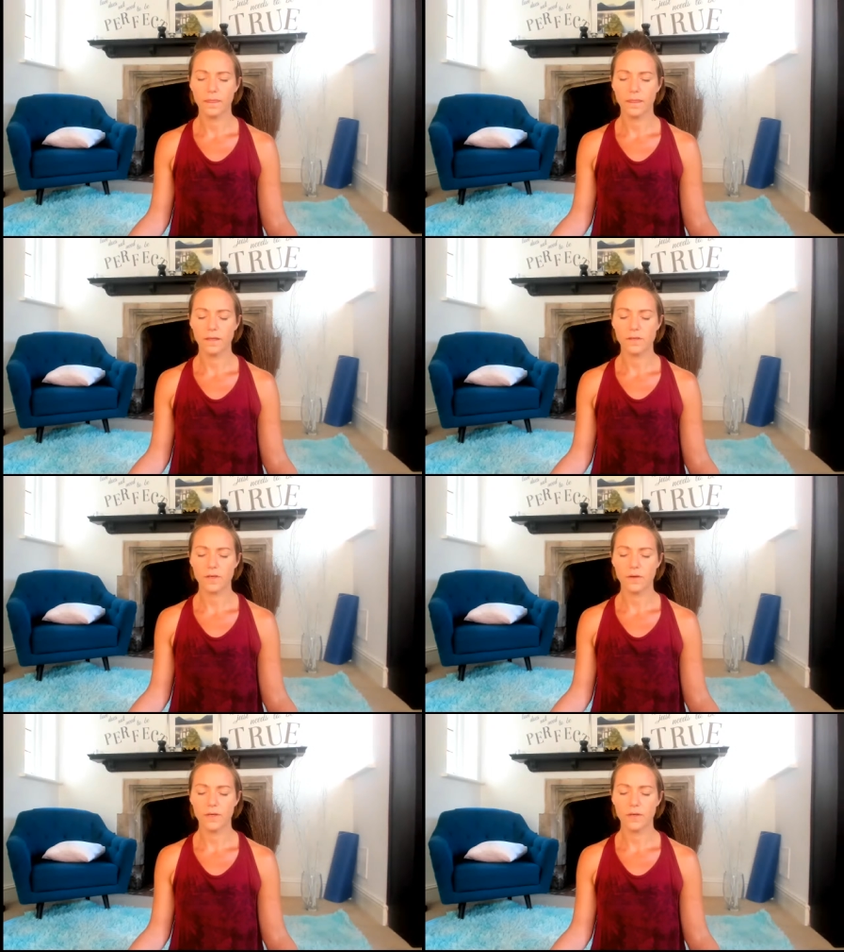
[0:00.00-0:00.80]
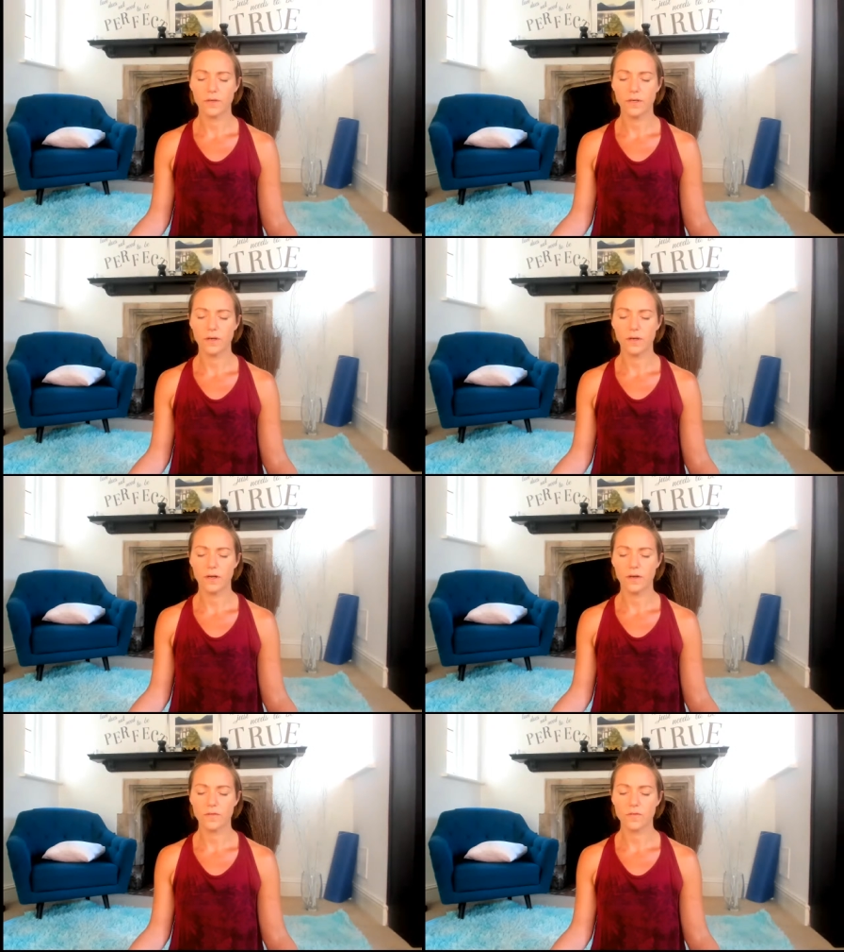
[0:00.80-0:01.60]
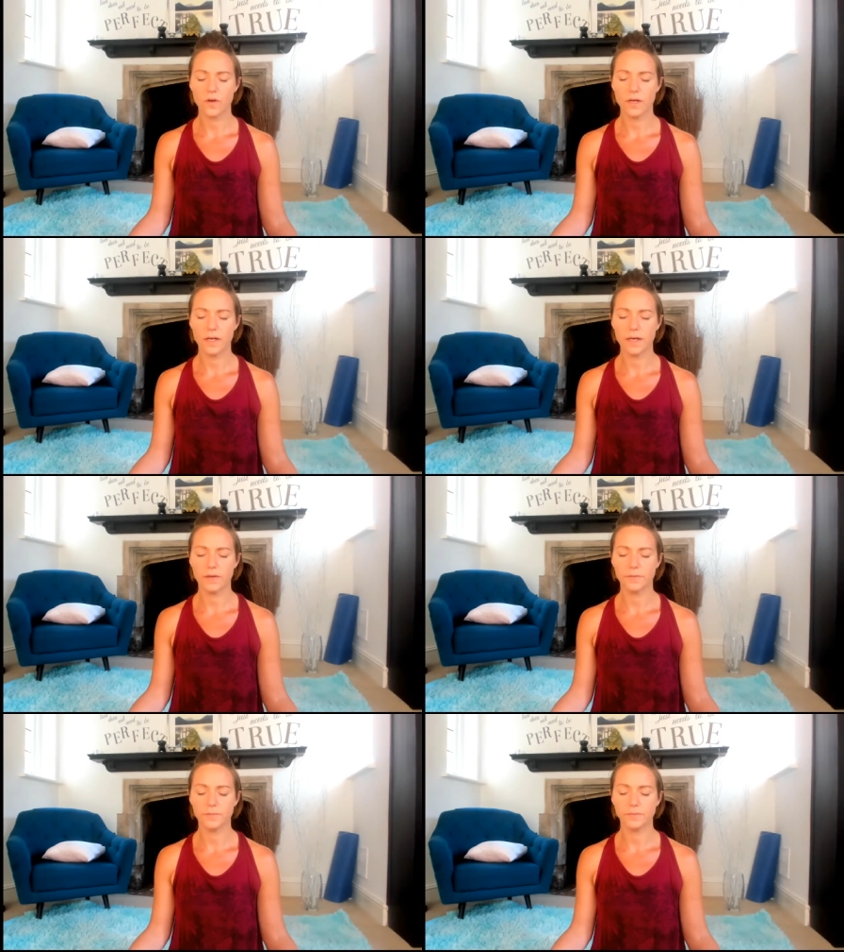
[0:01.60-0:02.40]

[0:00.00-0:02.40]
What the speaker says: that's going on in our lives right now?